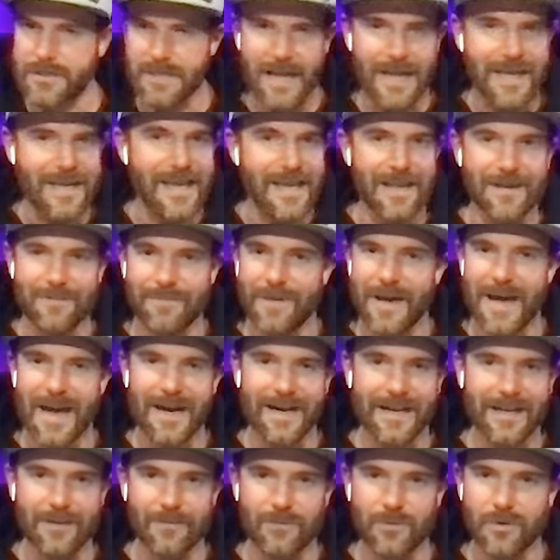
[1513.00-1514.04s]
take it
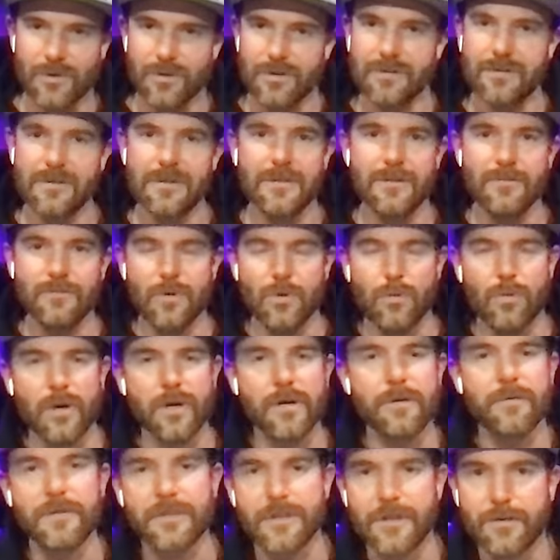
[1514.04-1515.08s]
back and we'll we'll
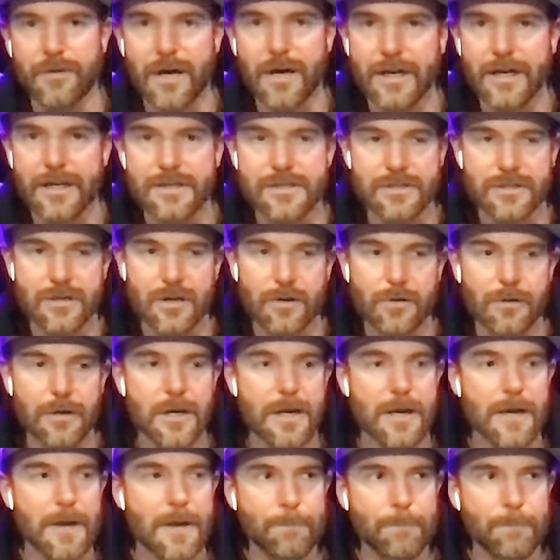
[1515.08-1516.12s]
work with you on it." So
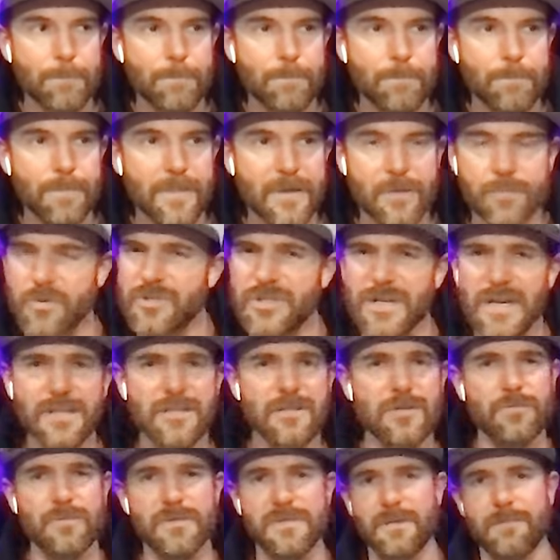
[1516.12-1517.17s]
the
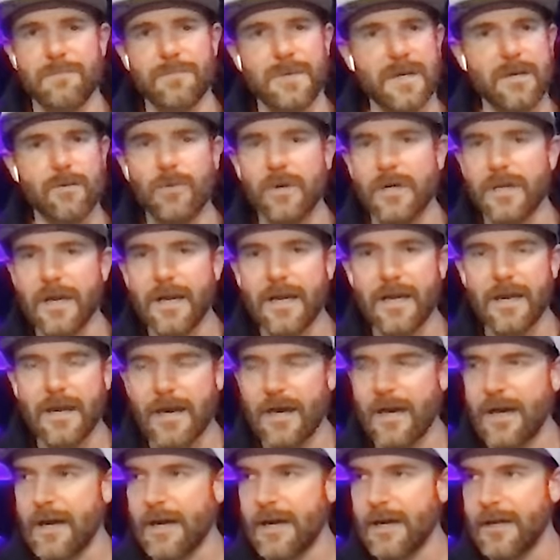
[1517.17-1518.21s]
projector was a big one. I
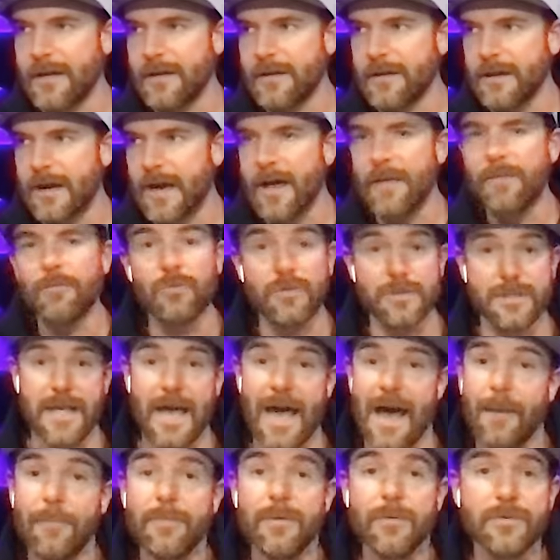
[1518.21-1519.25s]
I I was
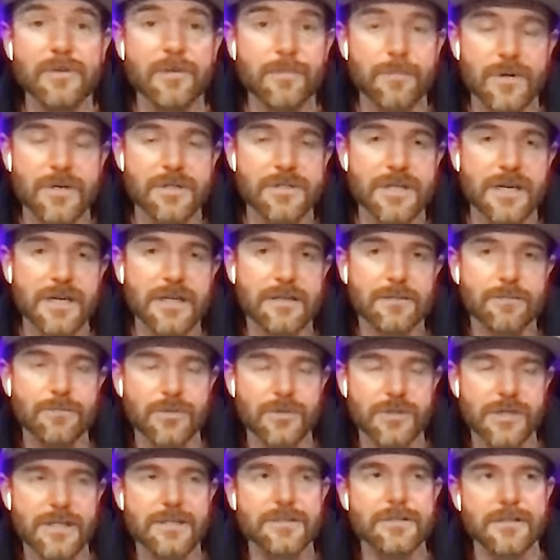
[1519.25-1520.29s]
happy with the project
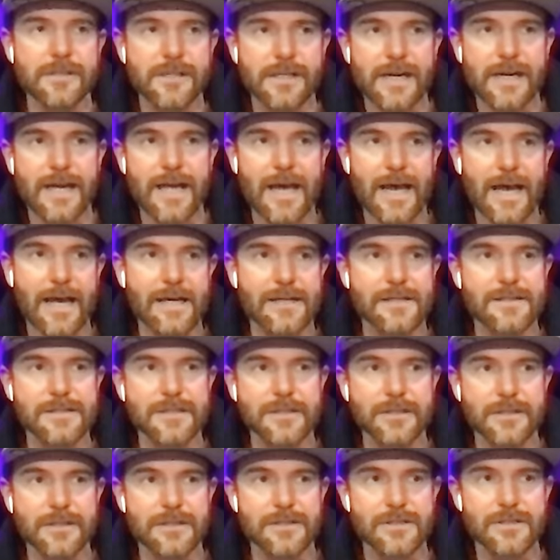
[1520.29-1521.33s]
projector that I had
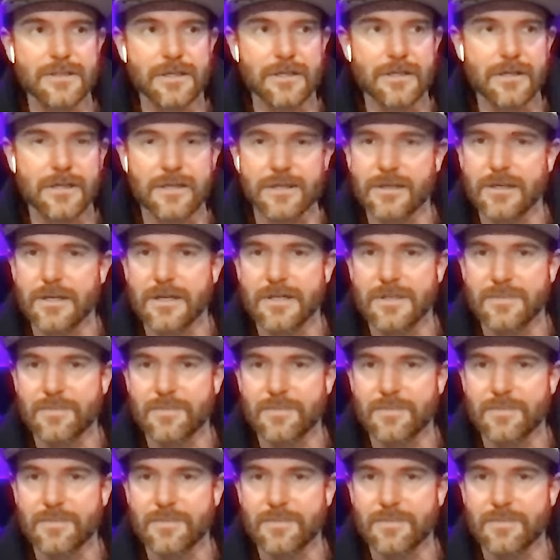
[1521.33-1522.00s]
until it started to cause